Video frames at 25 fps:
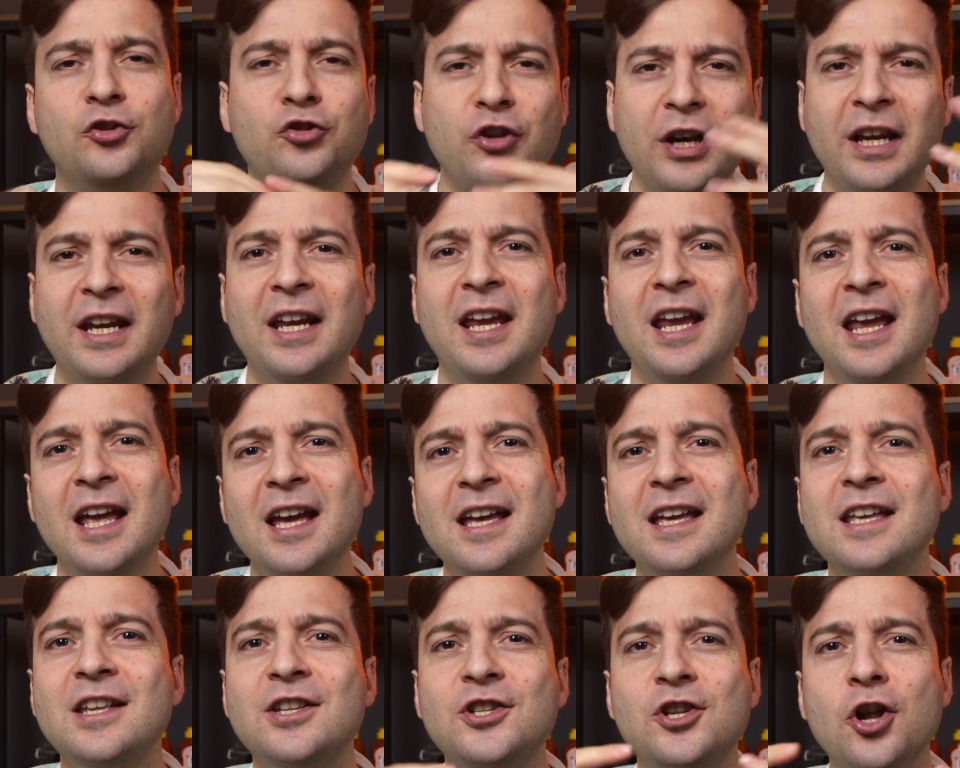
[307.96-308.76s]
trick here
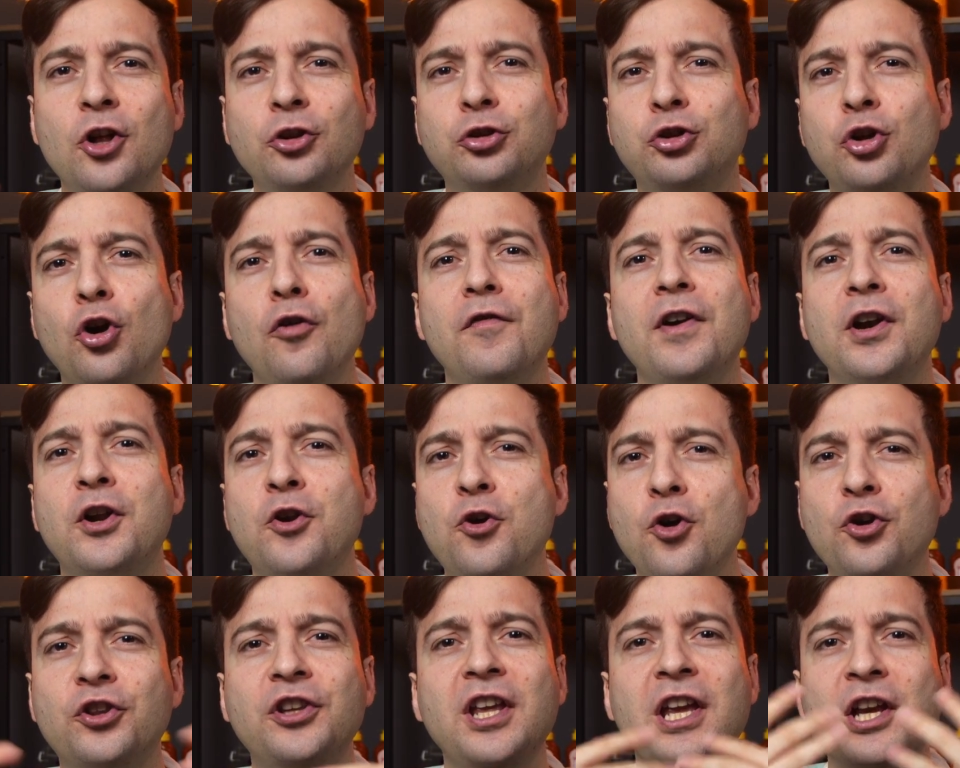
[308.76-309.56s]
is not to
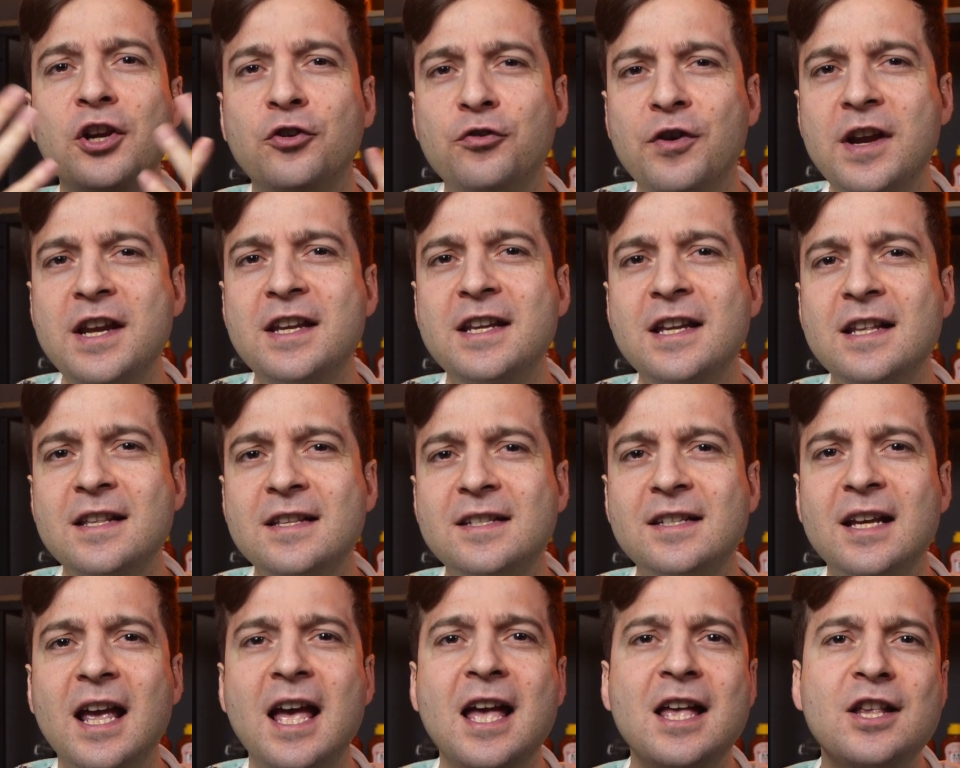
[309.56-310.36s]
overcook the
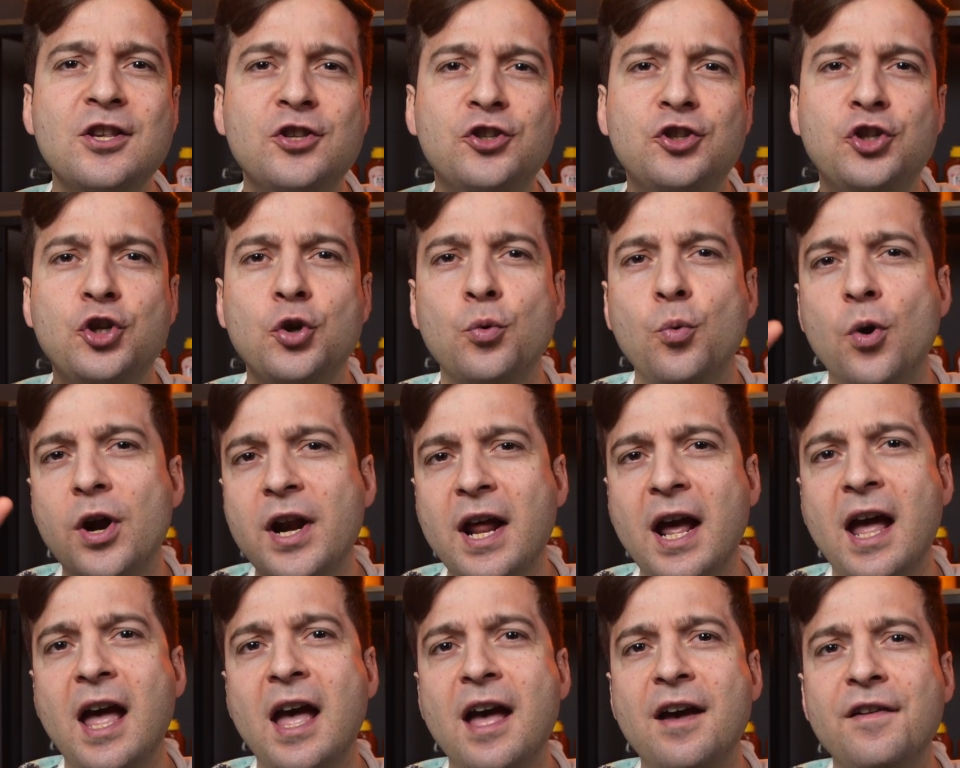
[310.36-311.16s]
ingredients, as you
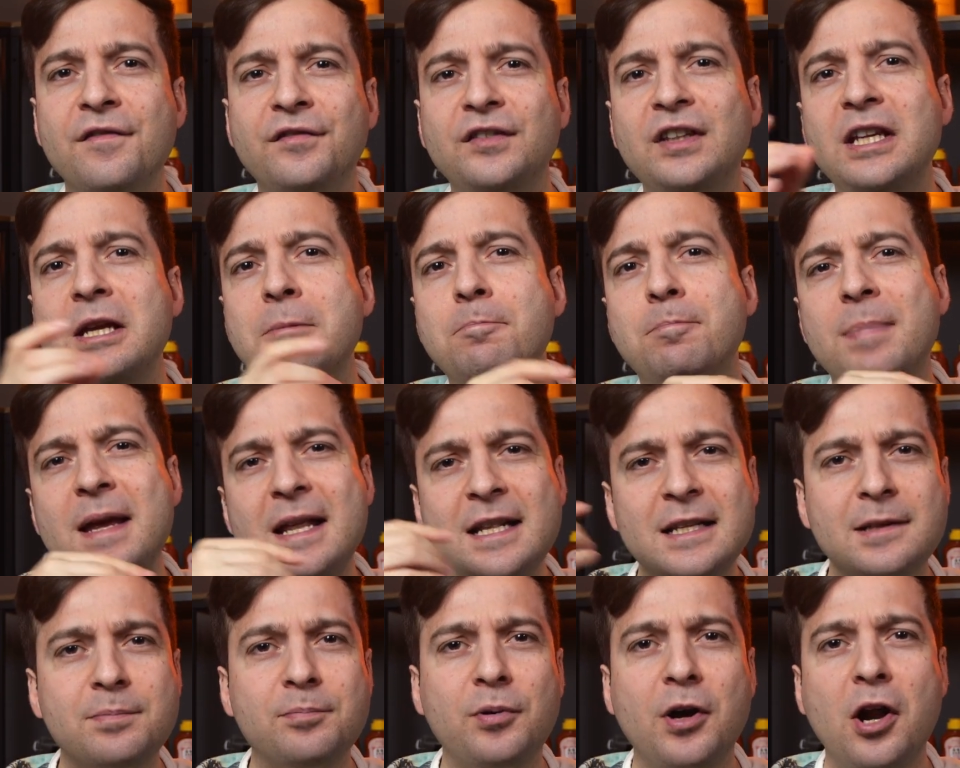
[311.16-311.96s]
want to have the
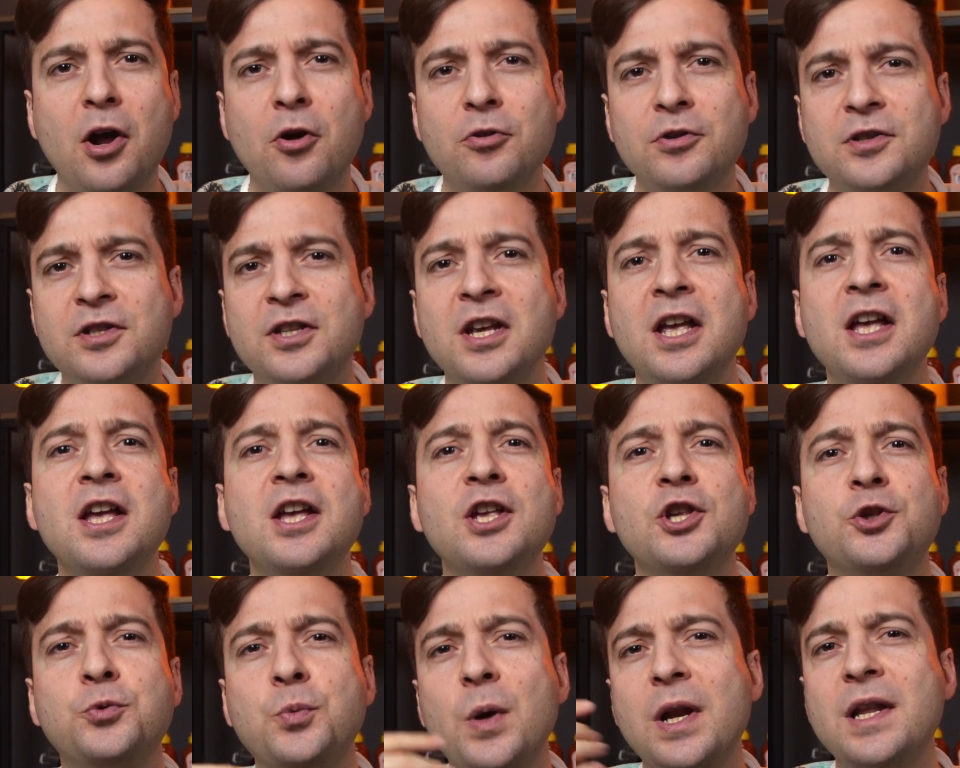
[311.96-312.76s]
bean sprouts
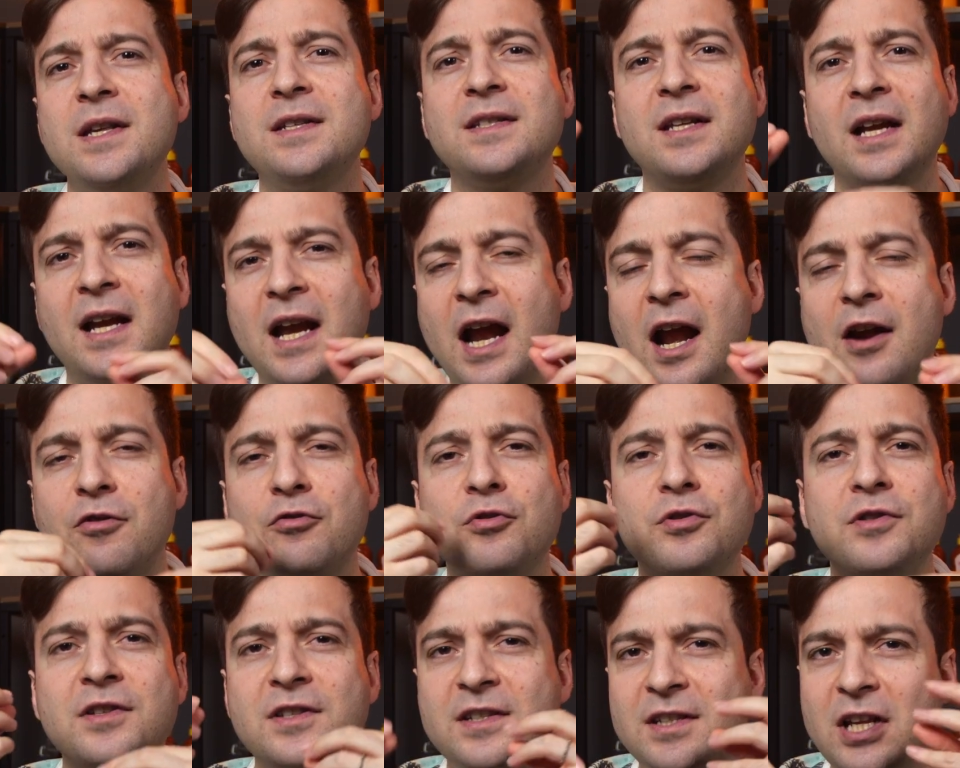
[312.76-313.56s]
as well as the
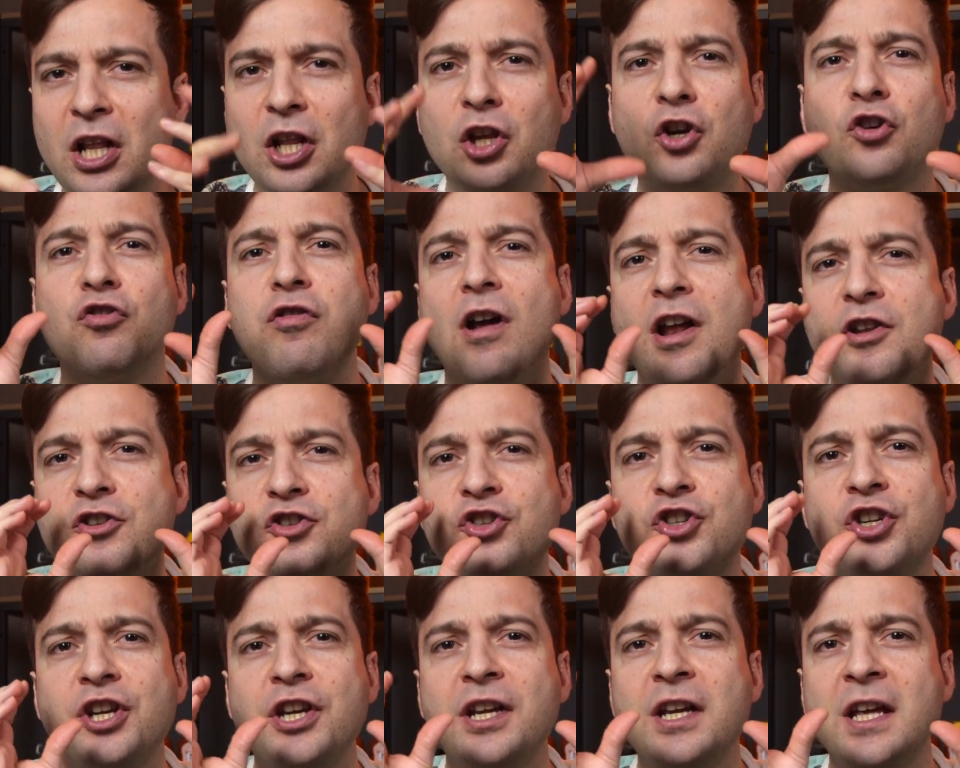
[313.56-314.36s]
carrots still
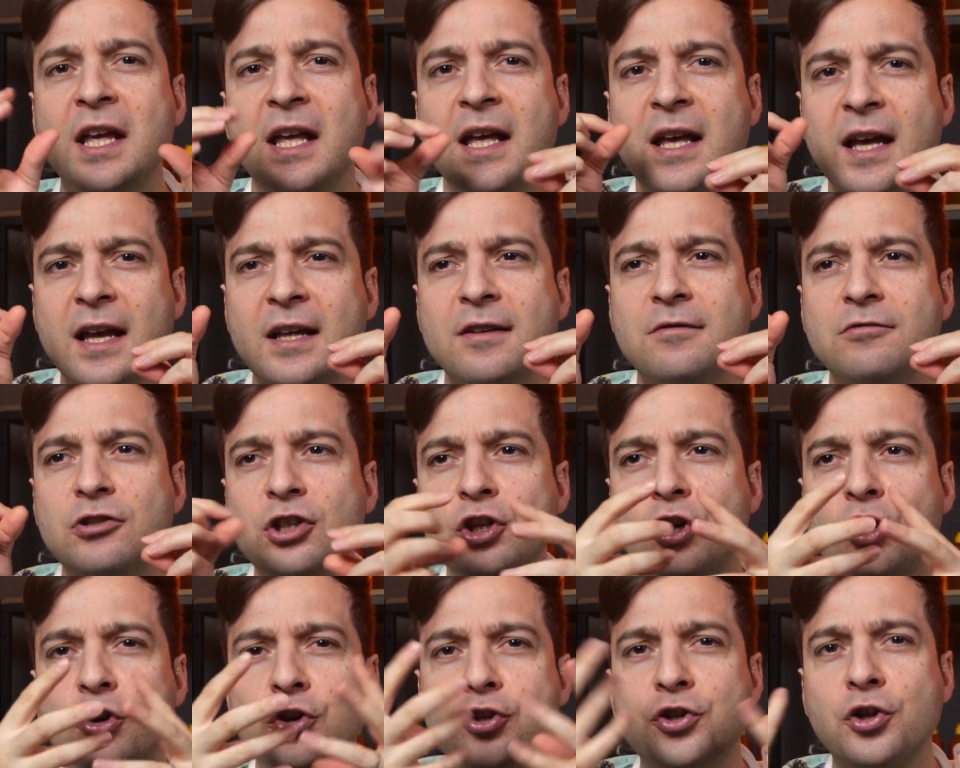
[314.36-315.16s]
crunchy, and
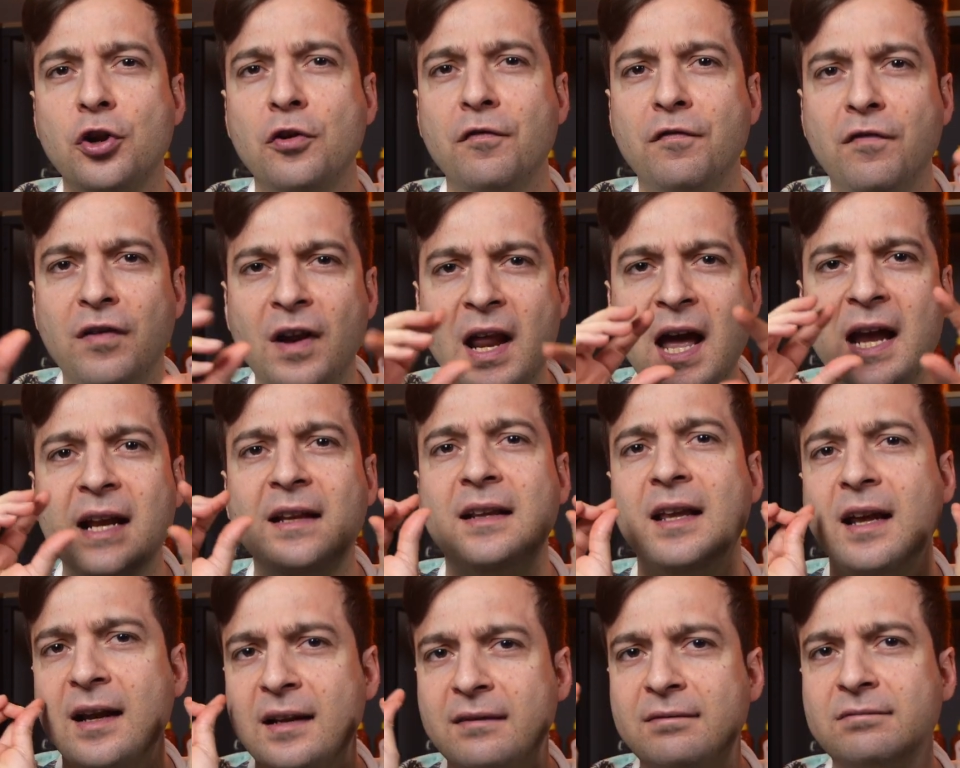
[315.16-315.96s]
you know, you sort of
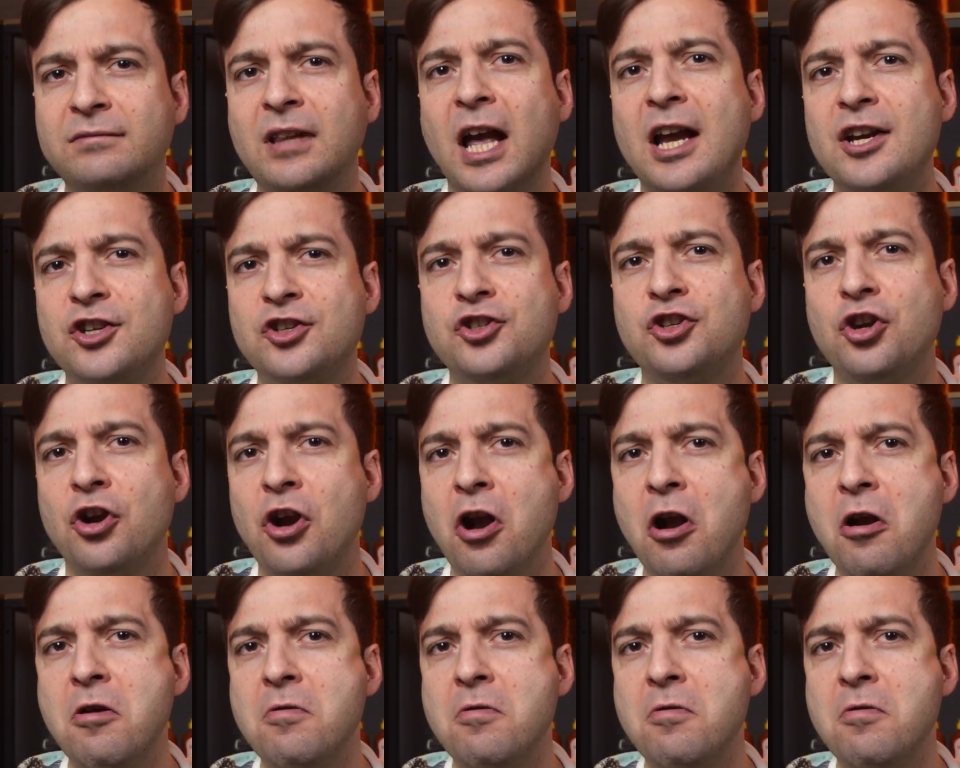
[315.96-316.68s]
like the texture.